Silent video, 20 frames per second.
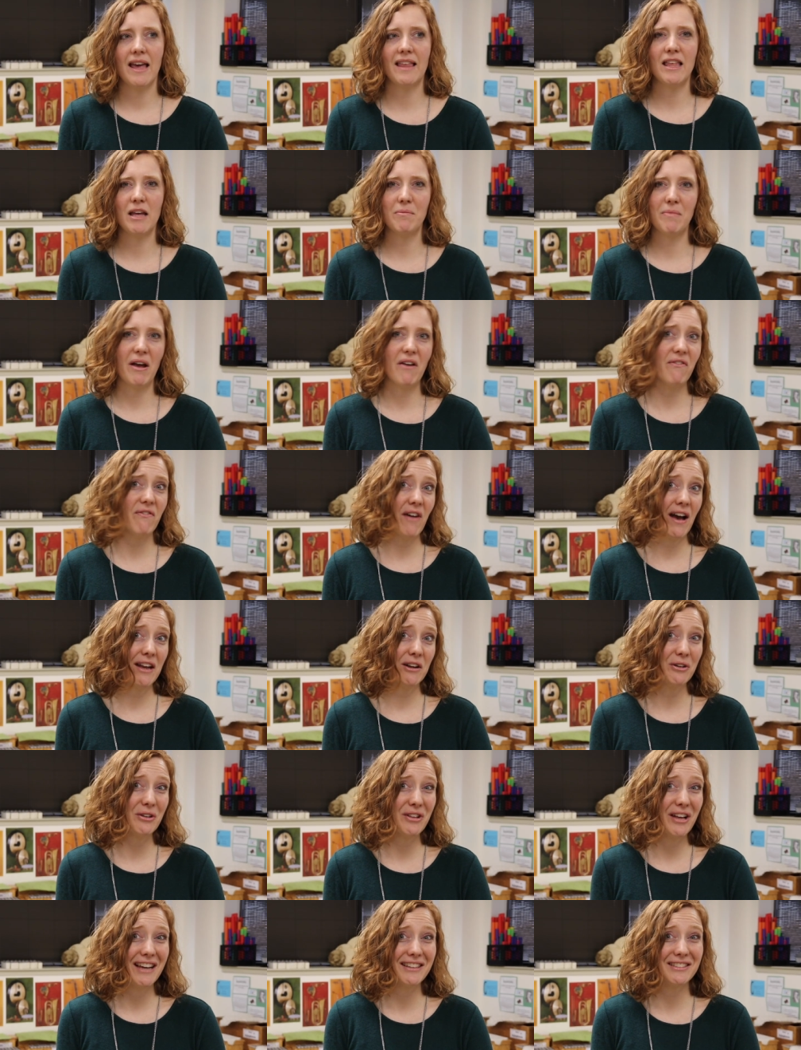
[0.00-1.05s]
And then my
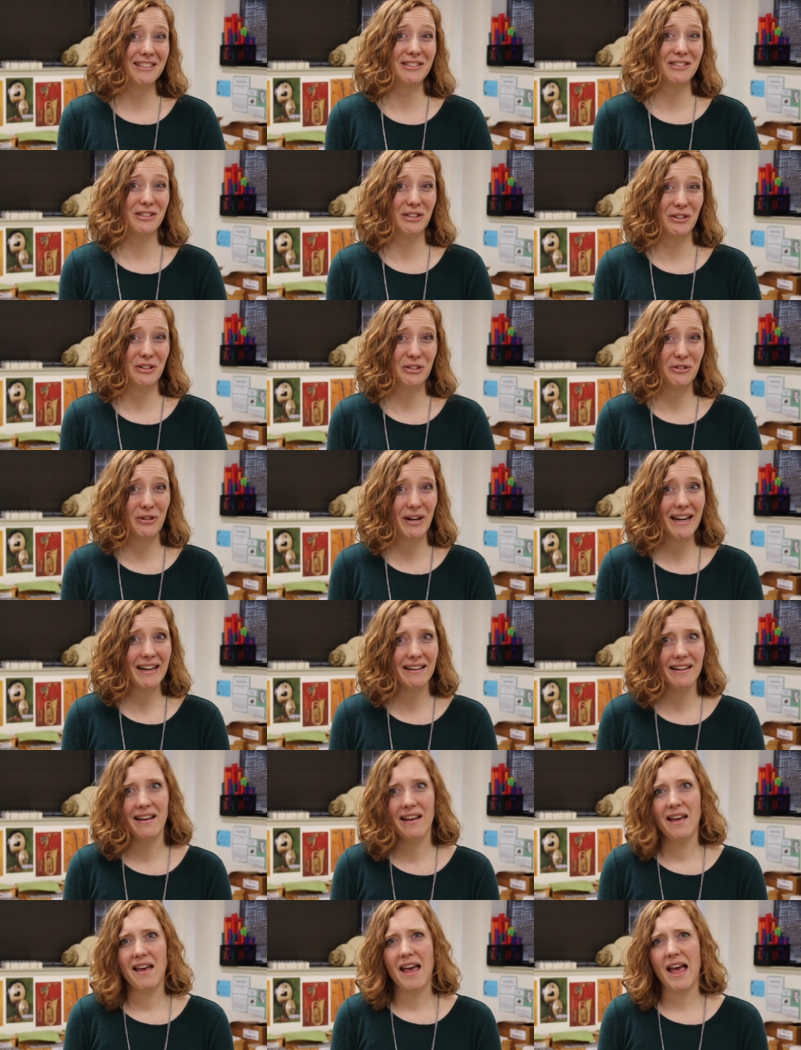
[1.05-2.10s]
final class is third
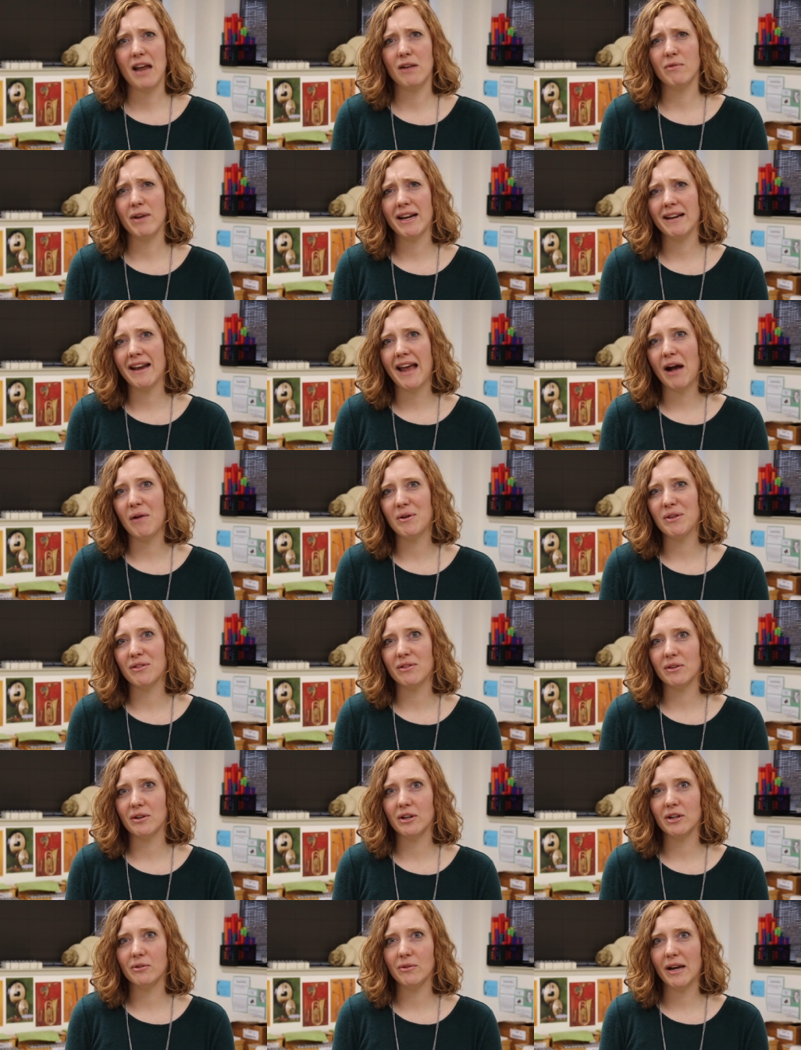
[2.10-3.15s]
grade. And right now in
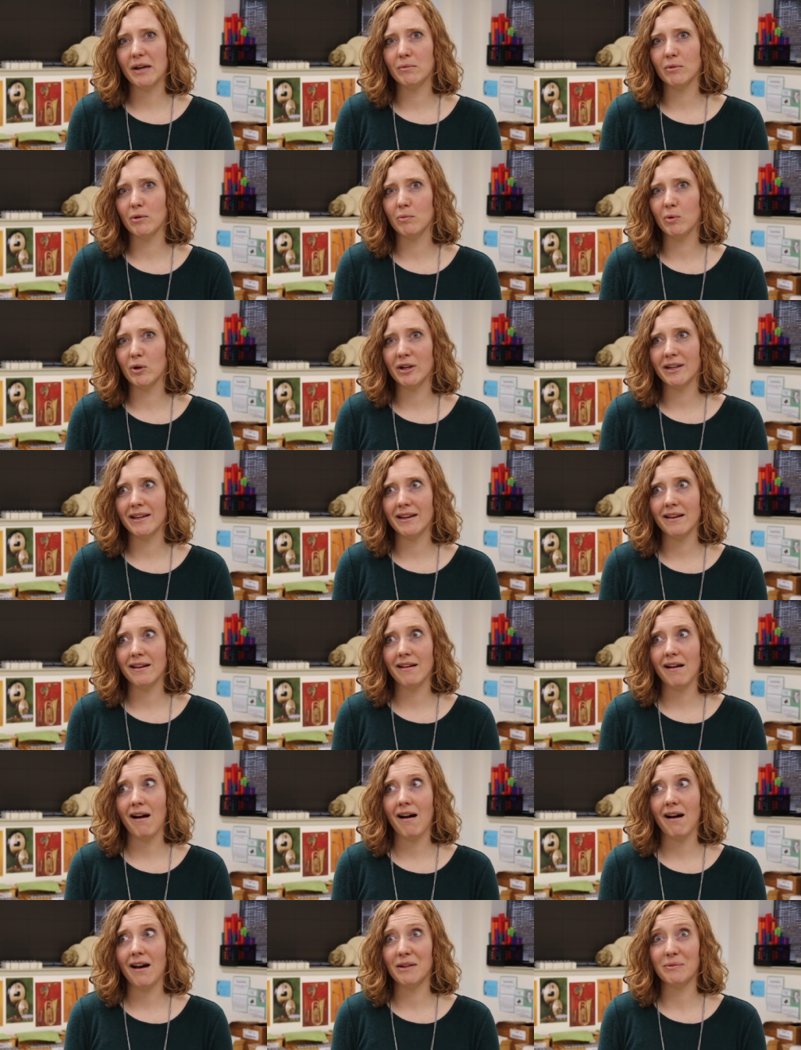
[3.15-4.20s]
third grade, we're working
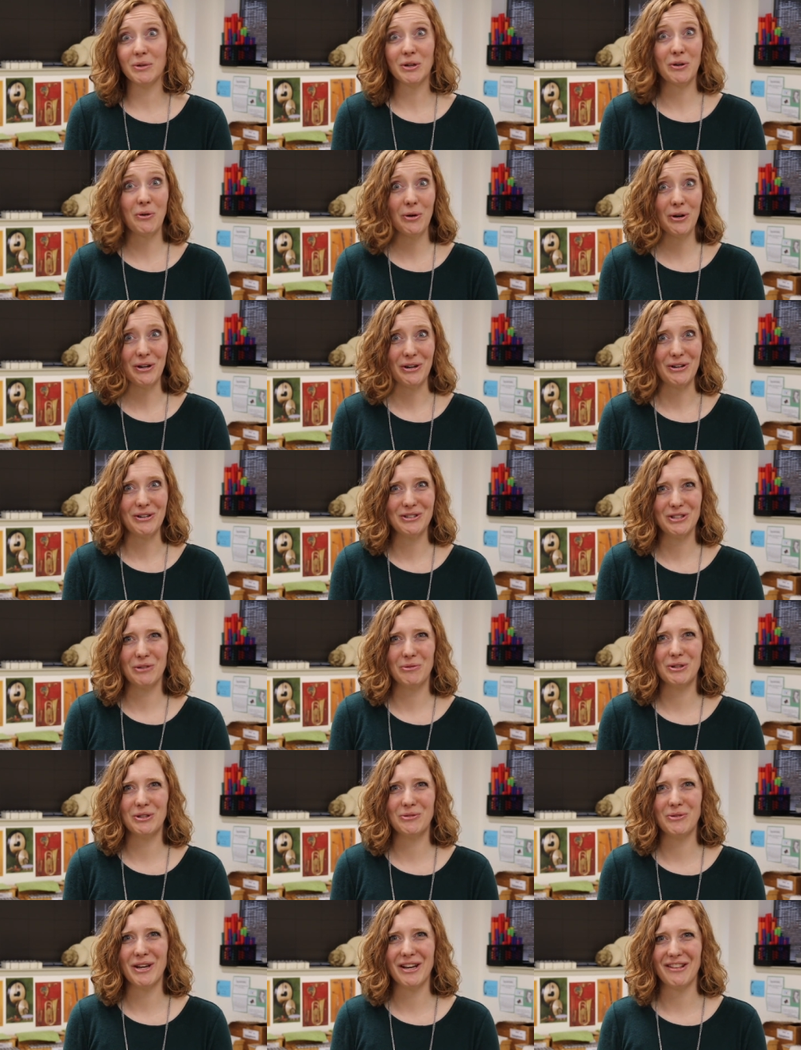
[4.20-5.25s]
on recorder. So
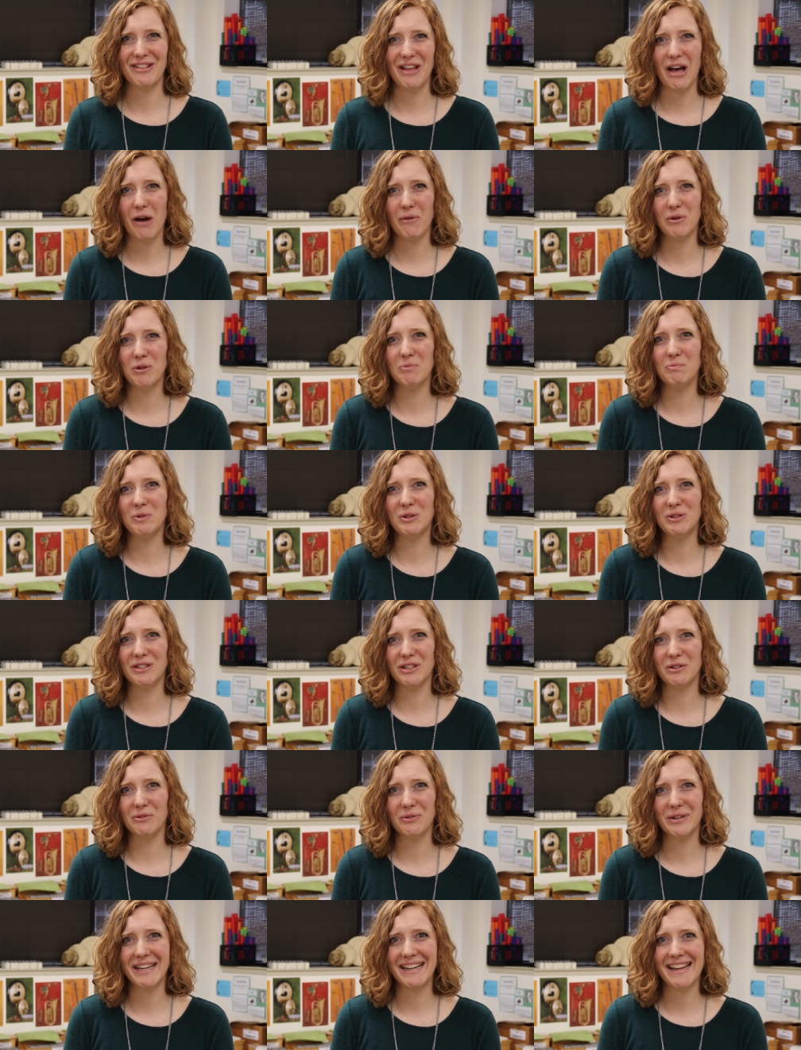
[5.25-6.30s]
we're doing a lot with
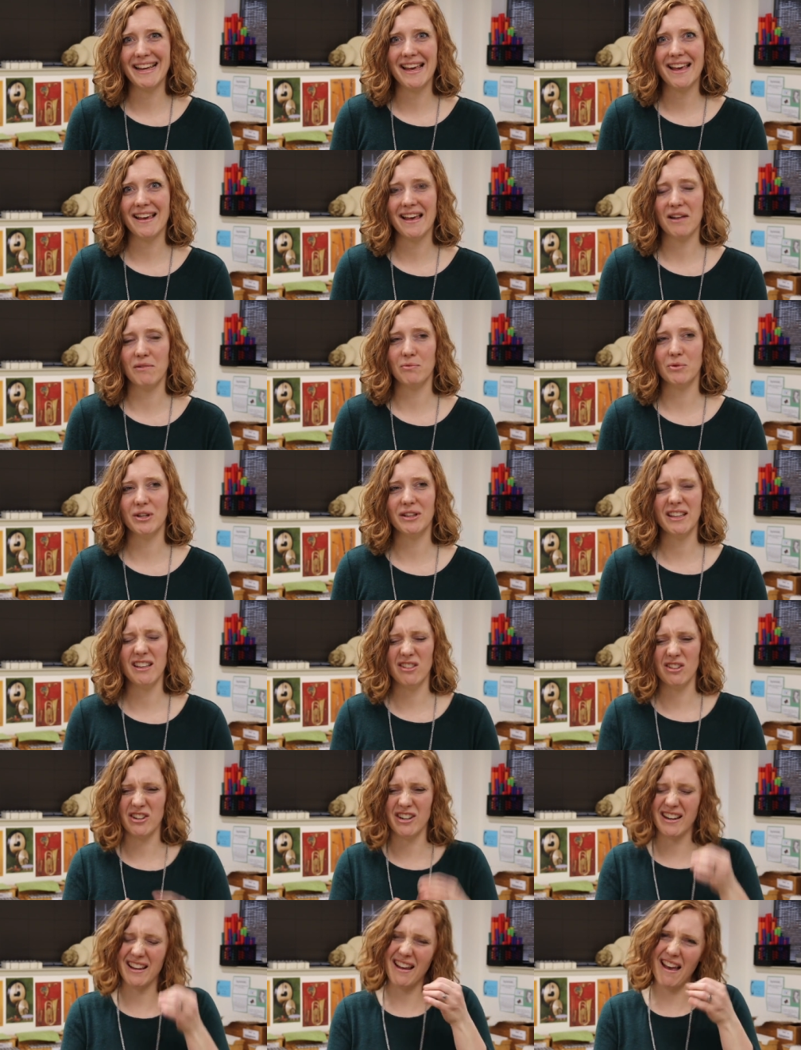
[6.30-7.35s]
music reading and really
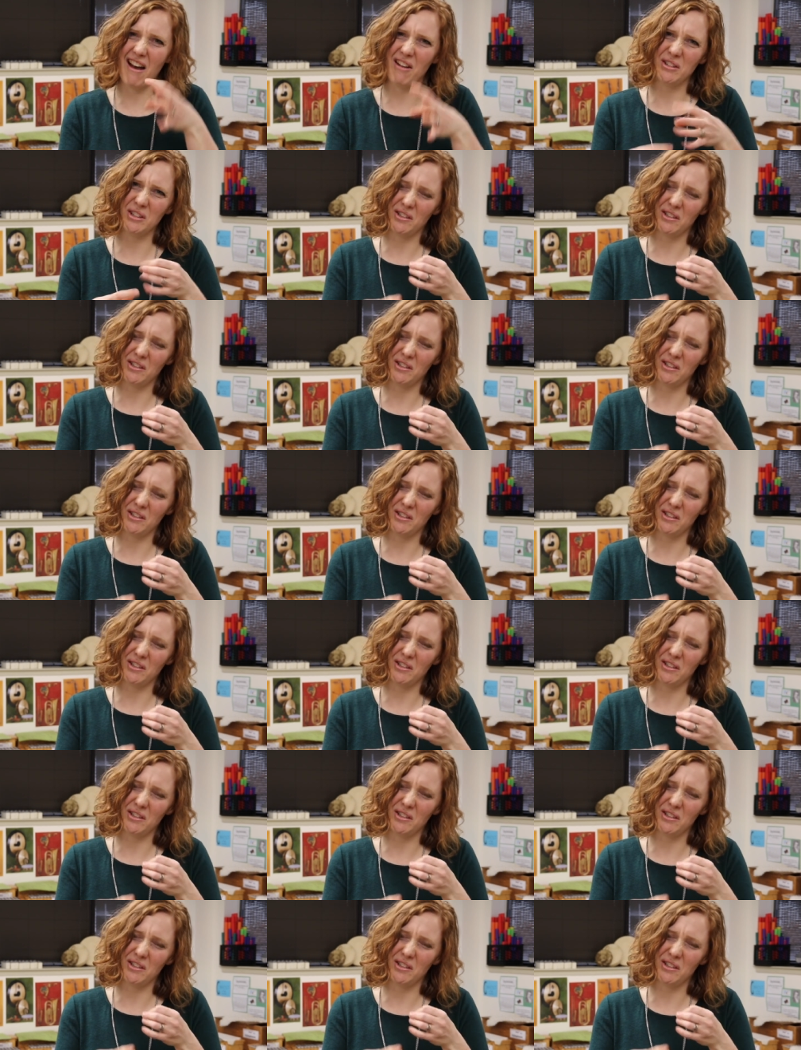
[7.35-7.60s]
learning how